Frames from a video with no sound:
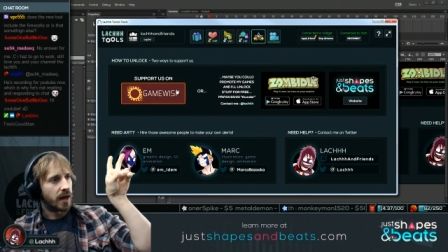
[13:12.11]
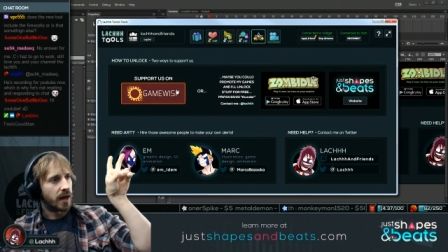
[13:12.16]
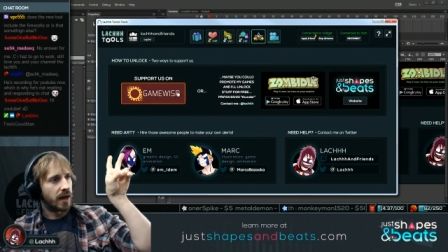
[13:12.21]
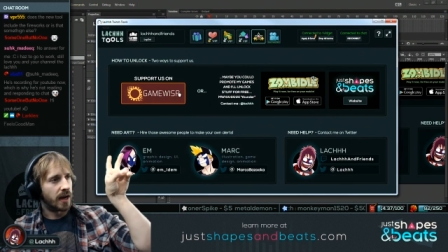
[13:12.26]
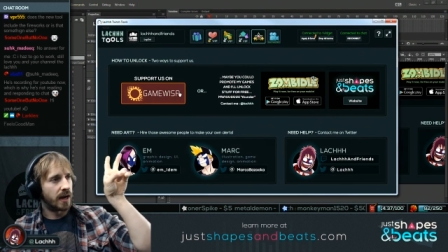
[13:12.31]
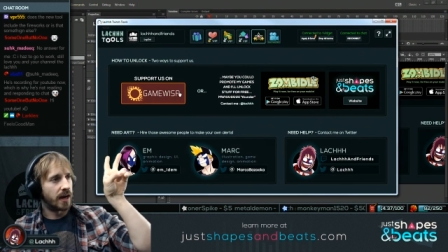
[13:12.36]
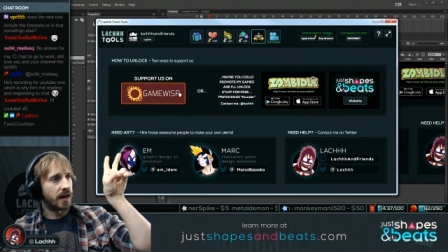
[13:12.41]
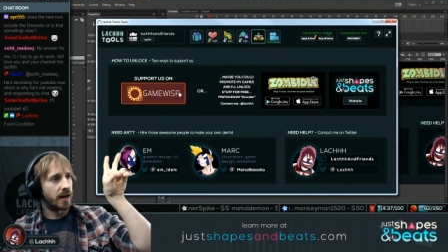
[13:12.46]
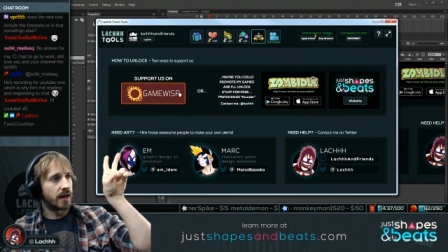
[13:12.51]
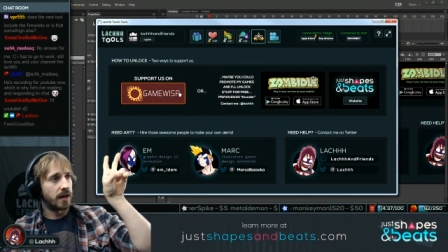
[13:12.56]

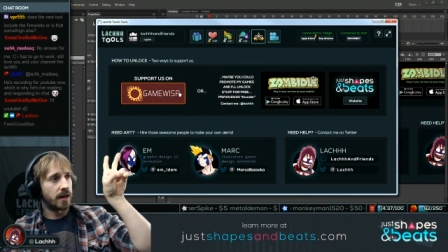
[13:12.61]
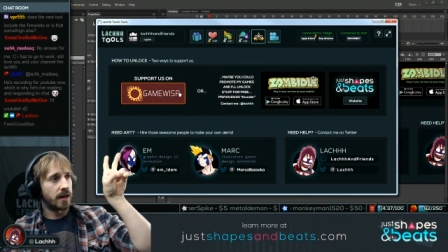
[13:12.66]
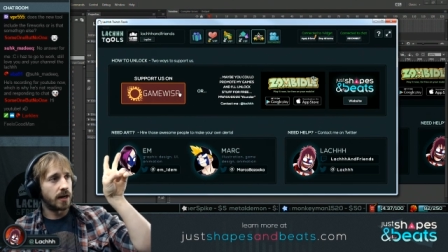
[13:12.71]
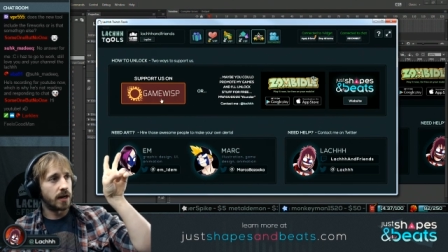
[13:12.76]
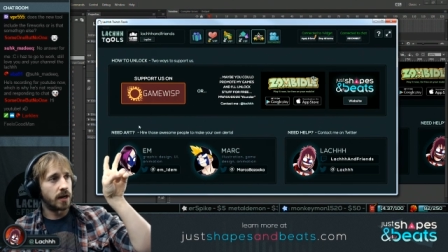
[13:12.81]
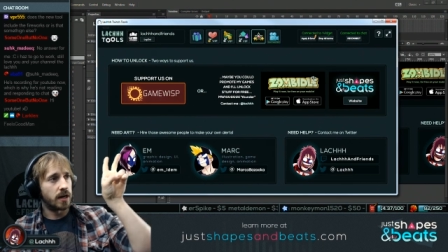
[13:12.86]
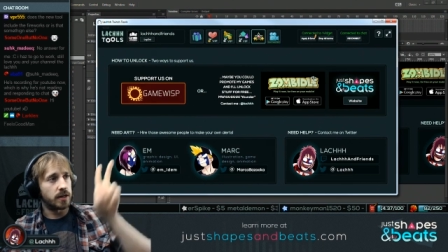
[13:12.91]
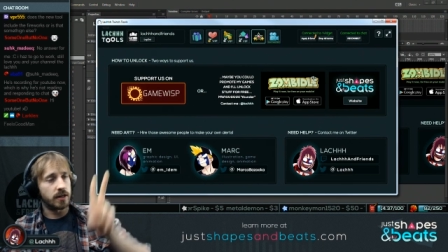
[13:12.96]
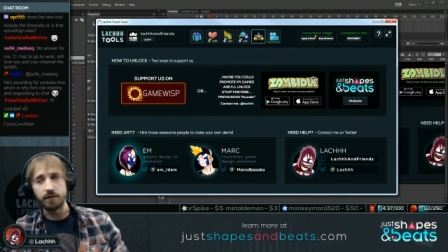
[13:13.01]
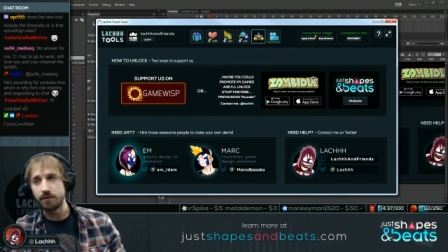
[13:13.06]

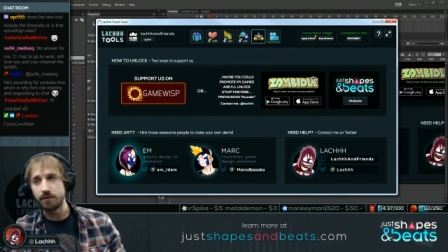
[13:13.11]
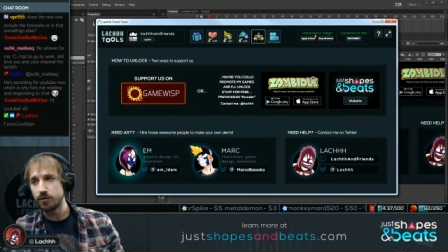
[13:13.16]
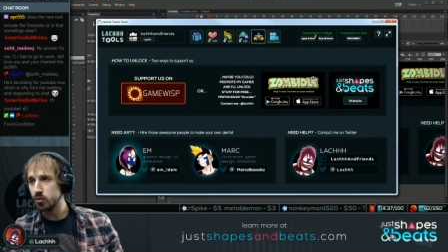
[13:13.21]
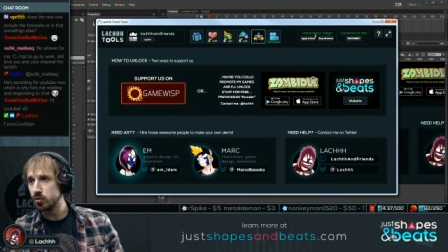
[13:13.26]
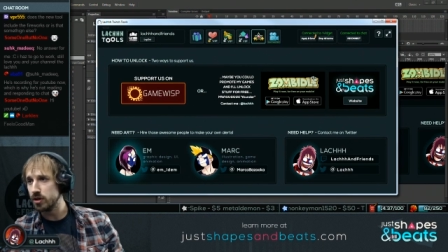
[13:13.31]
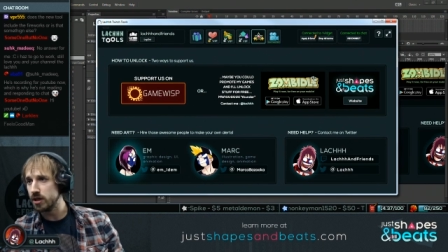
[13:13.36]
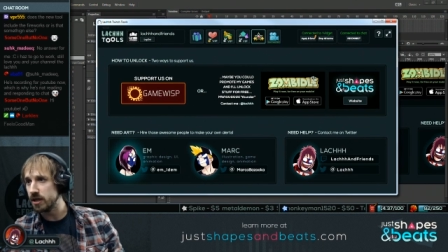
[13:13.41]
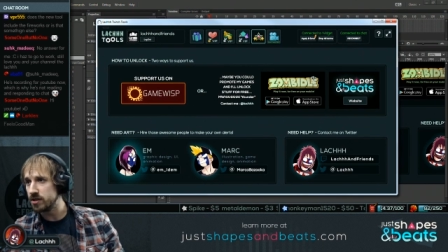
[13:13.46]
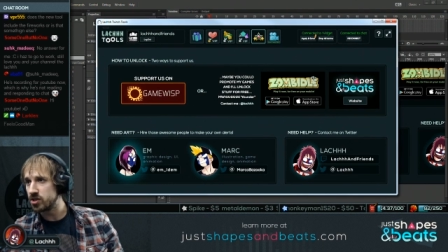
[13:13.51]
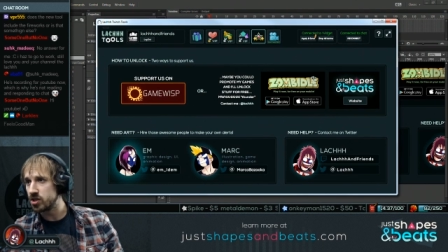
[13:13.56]
Uh, if you
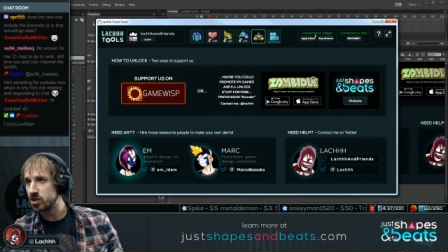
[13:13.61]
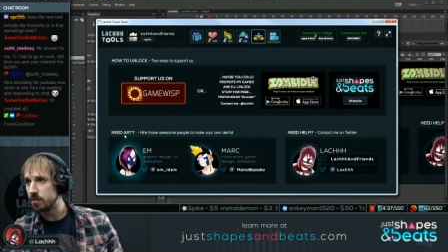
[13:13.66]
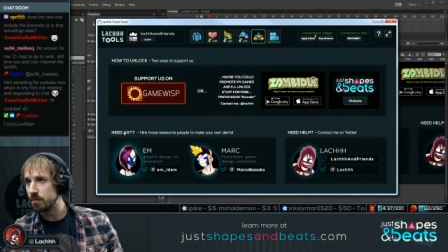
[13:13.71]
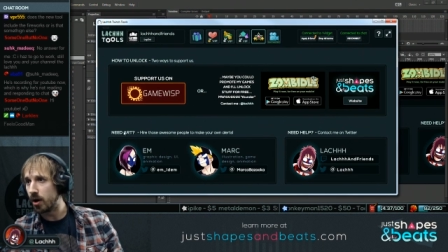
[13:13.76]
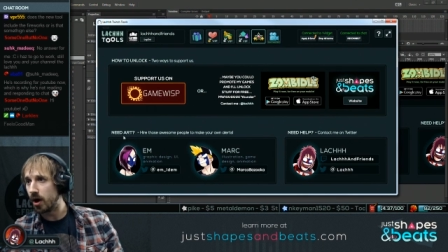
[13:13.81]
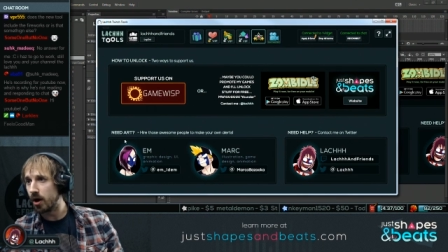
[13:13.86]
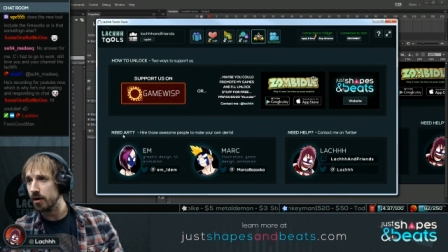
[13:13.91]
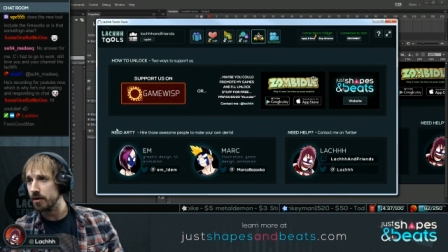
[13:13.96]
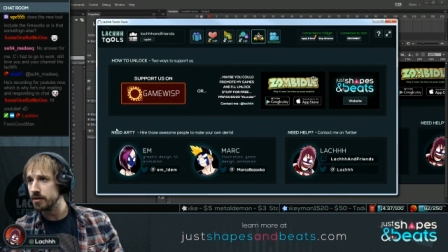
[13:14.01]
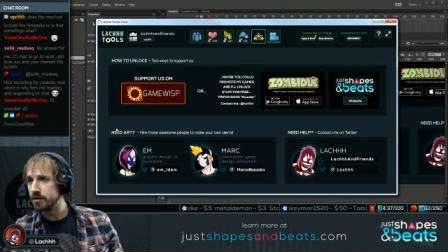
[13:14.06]
need
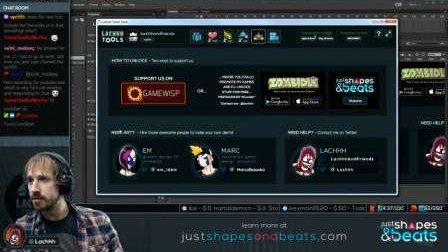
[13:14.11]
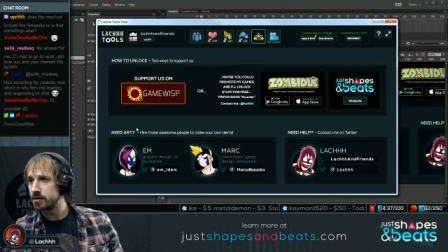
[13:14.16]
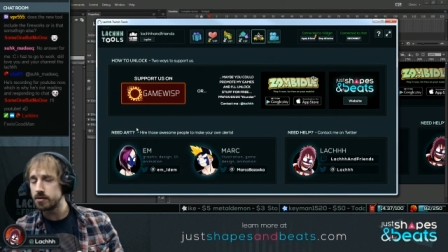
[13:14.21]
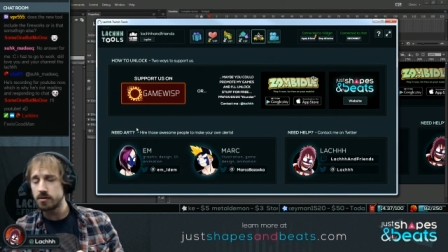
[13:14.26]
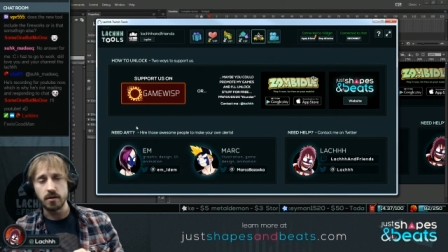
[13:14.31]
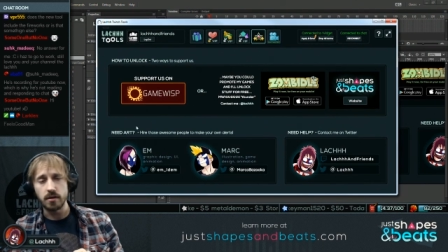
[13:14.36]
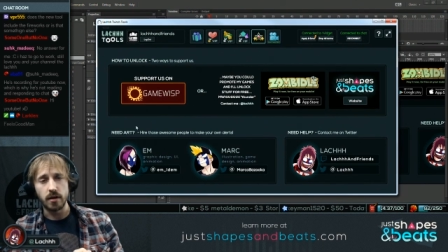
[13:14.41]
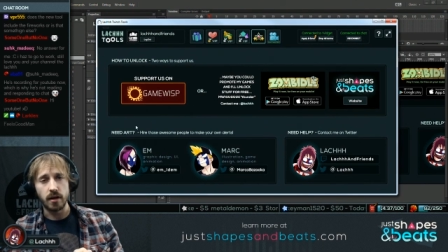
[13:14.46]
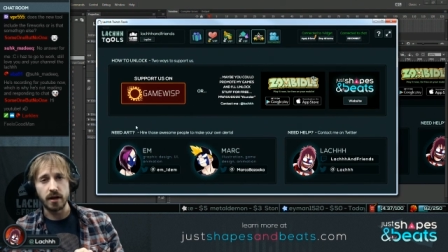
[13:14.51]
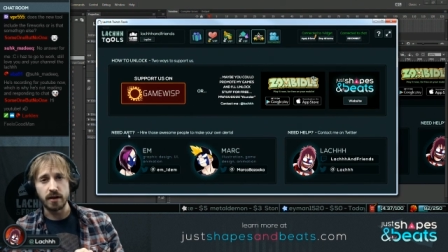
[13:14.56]
some
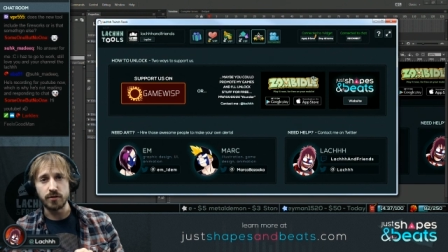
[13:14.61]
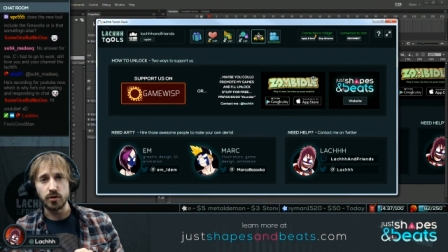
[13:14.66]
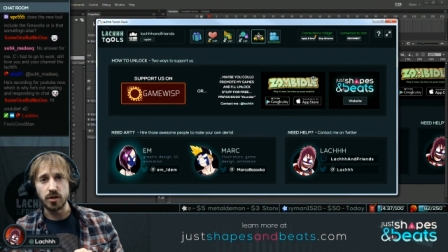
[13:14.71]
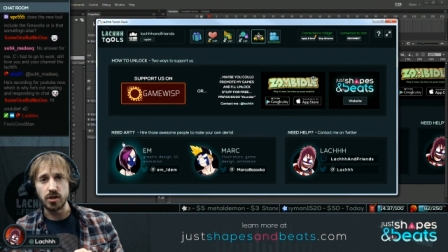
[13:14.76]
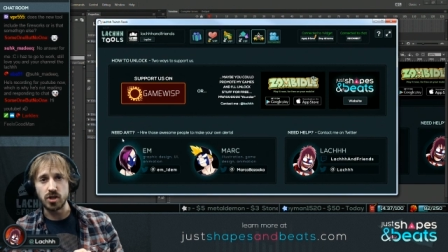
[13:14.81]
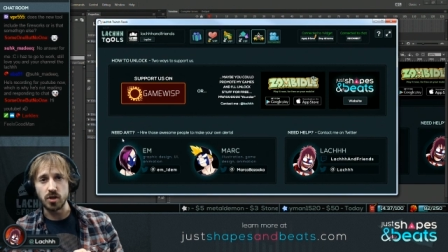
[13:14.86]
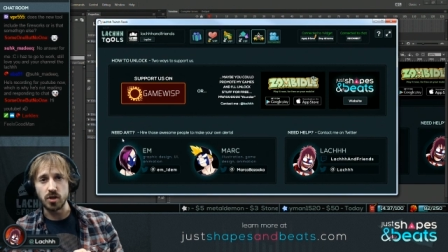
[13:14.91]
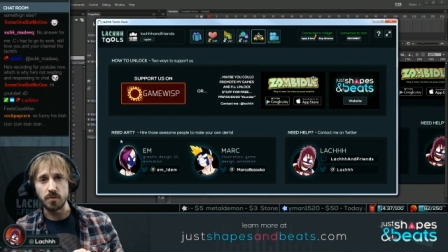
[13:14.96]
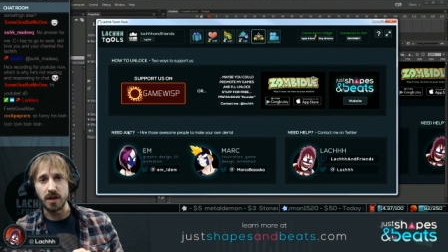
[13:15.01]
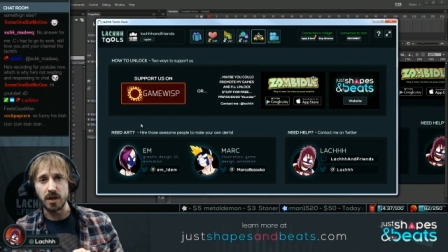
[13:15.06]
arts, uh, if you
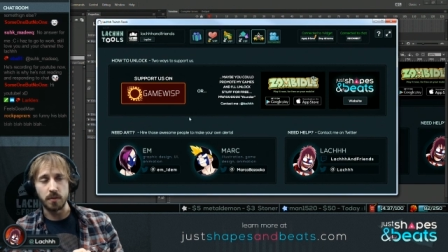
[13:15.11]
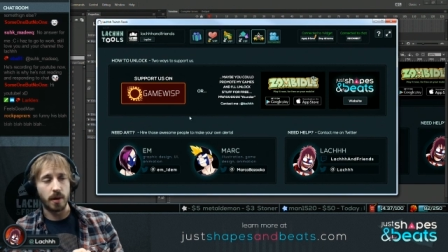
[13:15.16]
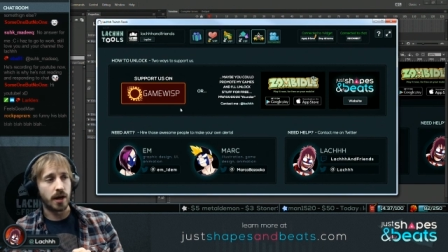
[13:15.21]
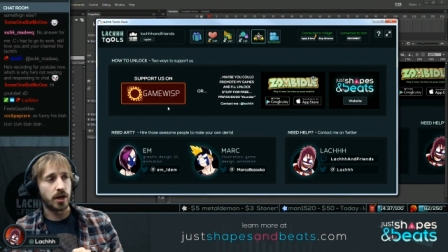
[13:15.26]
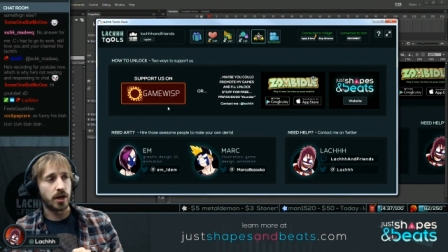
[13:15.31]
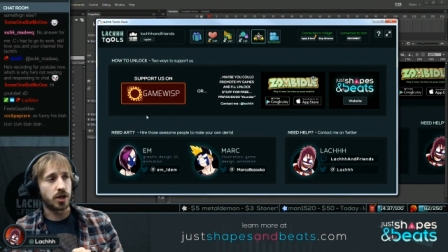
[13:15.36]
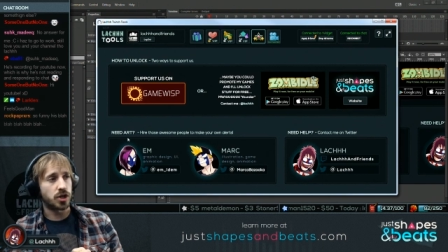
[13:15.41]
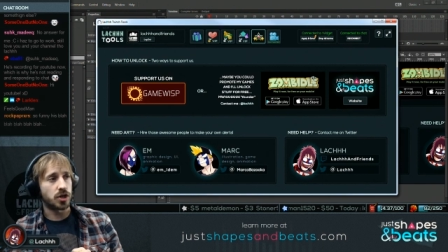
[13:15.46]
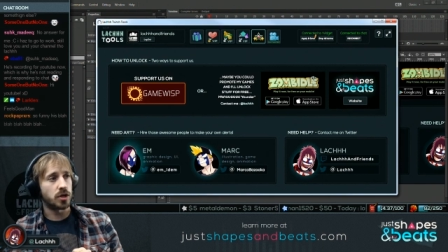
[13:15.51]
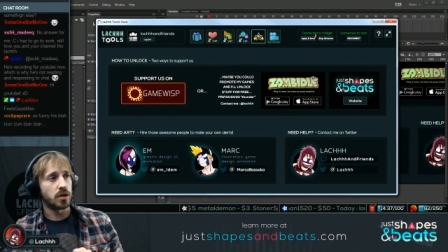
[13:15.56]
need some
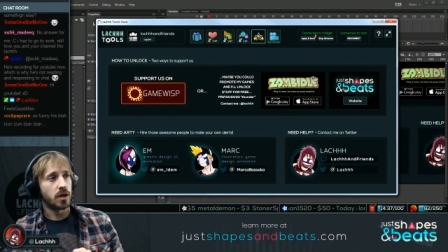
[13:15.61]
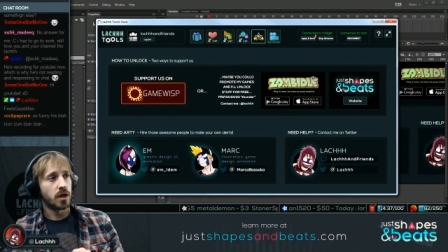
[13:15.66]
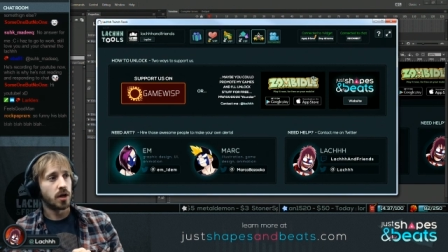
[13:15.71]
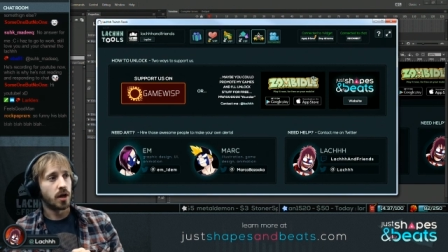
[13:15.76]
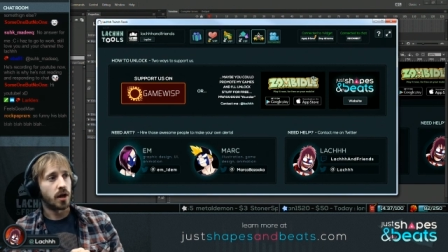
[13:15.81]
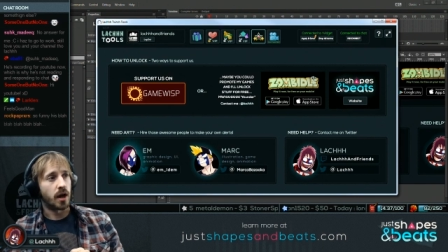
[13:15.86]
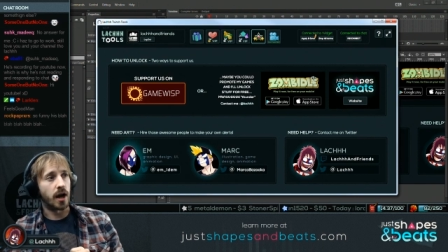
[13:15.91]
animation,